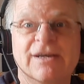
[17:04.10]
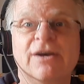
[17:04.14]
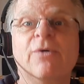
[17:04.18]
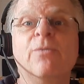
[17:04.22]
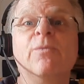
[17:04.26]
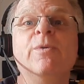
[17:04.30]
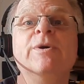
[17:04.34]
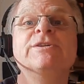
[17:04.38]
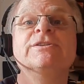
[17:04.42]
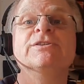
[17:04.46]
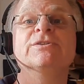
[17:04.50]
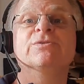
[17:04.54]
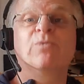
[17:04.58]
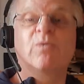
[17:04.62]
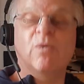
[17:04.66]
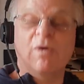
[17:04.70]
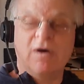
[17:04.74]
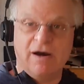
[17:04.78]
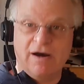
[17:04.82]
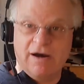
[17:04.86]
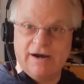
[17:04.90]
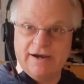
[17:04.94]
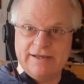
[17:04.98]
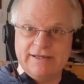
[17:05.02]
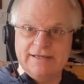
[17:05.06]
which is
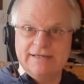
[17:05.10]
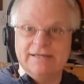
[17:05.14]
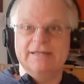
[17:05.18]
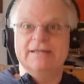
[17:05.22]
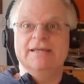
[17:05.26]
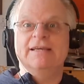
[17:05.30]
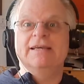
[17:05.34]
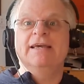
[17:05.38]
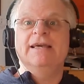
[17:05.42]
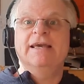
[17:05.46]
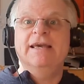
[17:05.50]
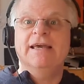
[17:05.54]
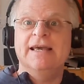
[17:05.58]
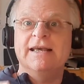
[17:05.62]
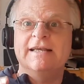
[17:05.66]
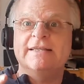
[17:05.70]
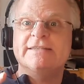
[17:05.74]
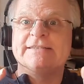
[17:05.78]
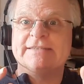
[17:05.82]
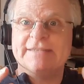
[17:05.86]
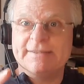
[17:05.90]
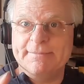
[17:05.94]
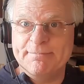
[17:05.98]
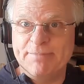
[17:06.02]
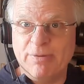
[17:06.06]
why
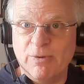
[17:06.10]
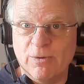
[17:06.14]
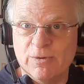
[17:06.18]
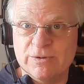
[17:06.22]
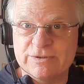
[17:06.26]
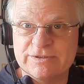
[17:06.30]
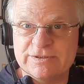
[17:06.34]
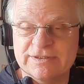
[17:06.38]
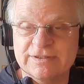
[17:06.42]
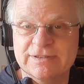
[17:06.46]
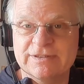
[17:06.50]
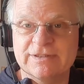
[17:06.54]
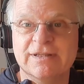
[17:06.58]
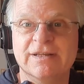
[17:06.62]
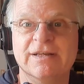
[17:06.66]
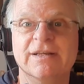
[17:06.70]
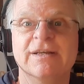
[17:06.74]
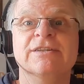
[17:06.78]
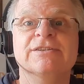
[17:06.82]
it's important